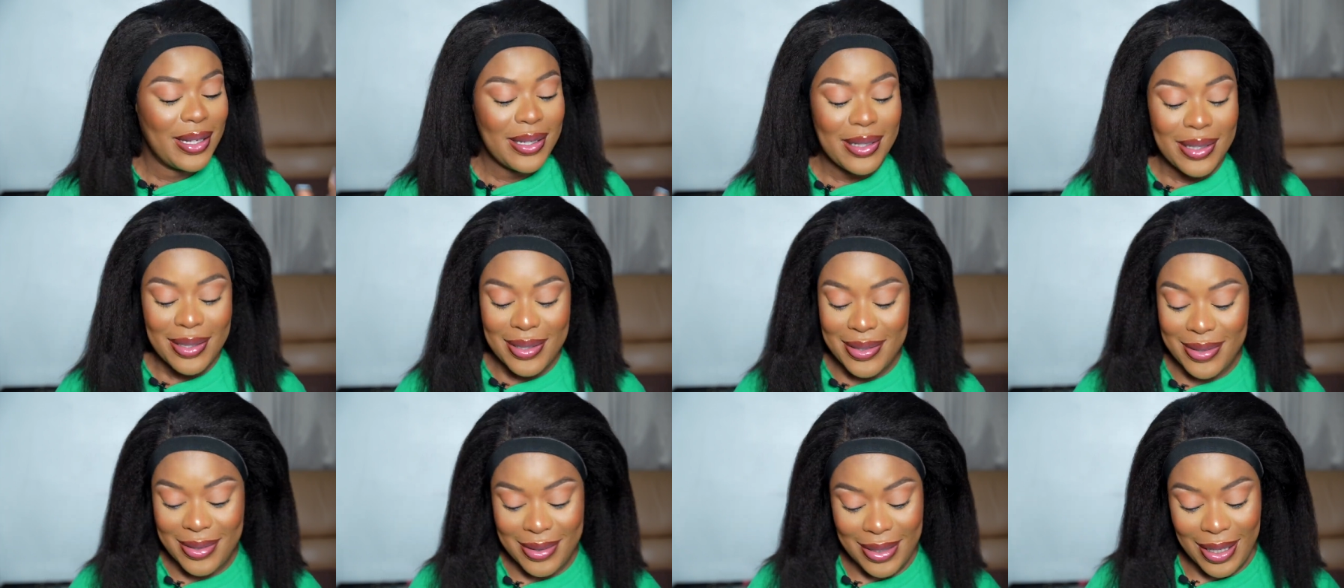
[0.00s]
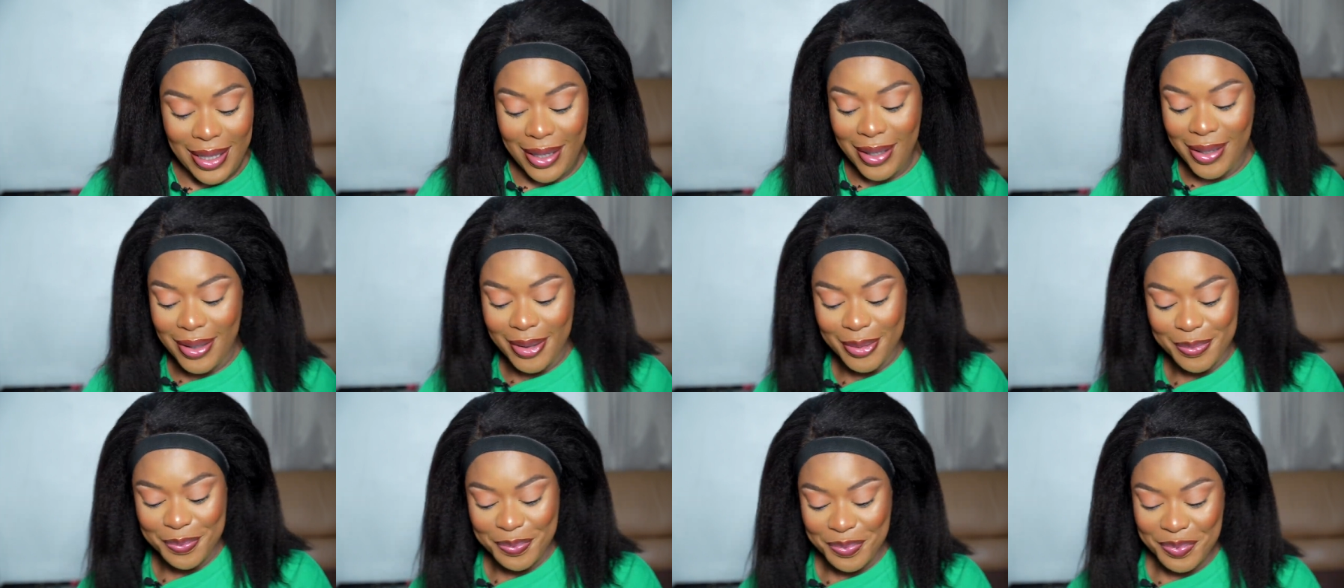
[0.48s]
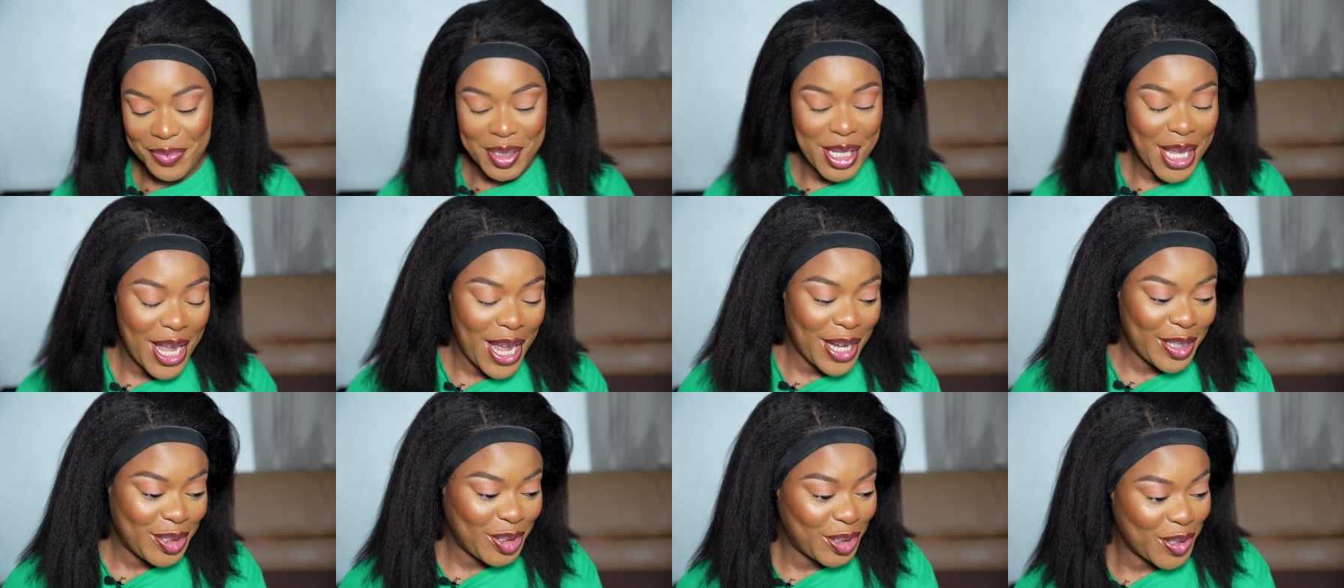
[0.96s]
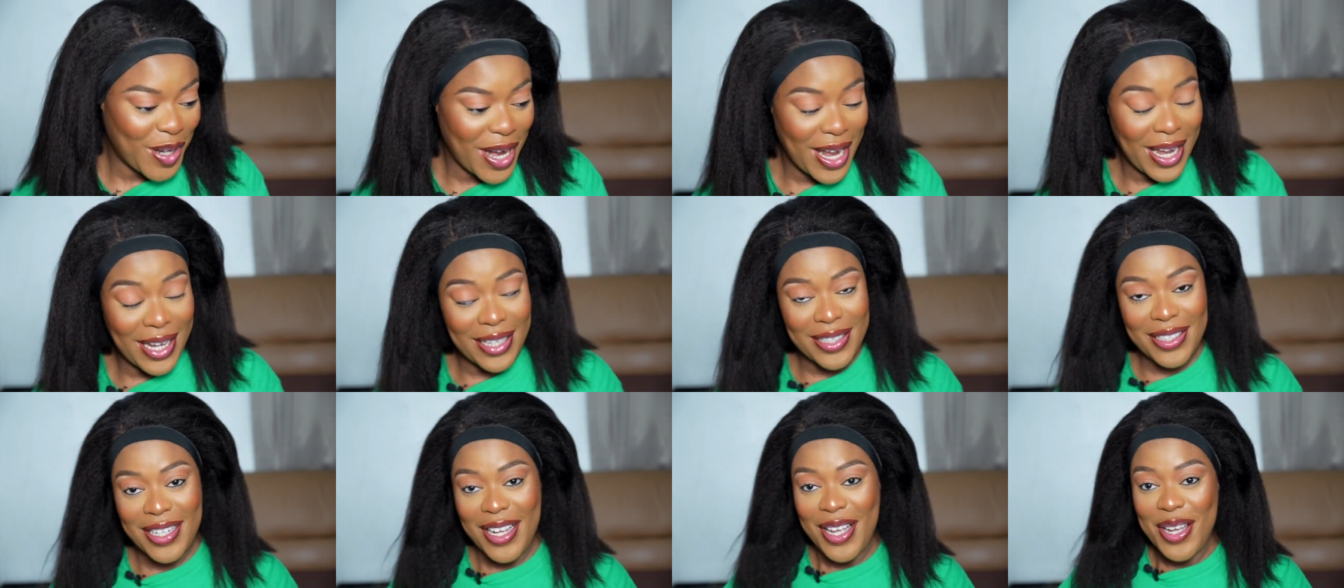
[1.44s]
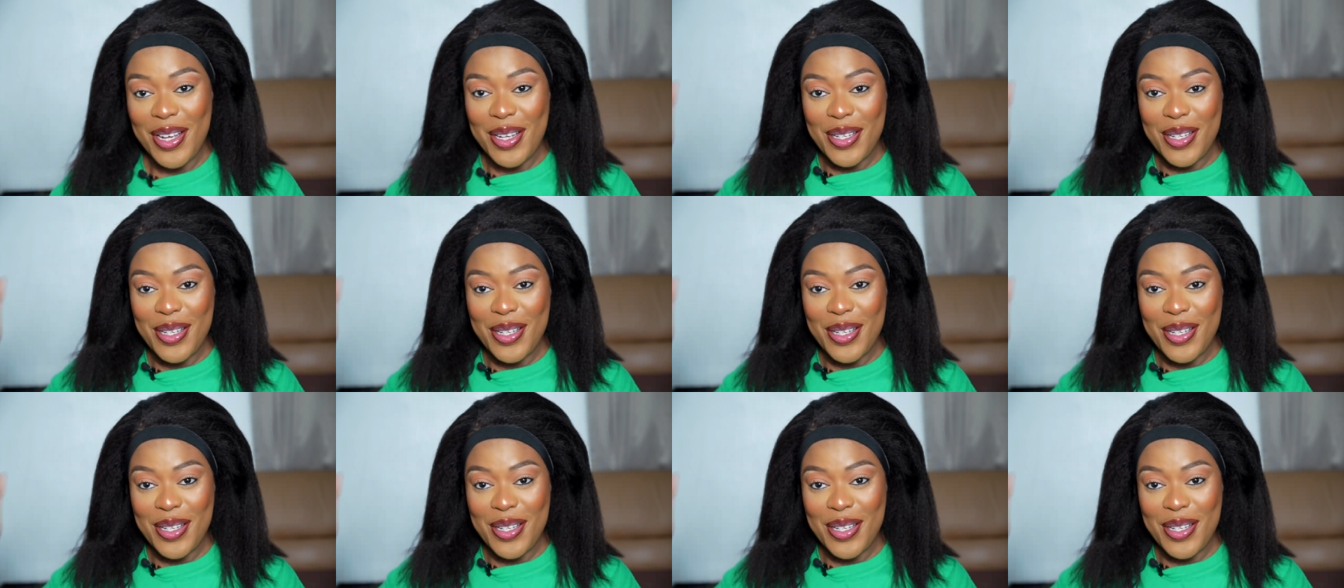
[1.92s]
See, I tried.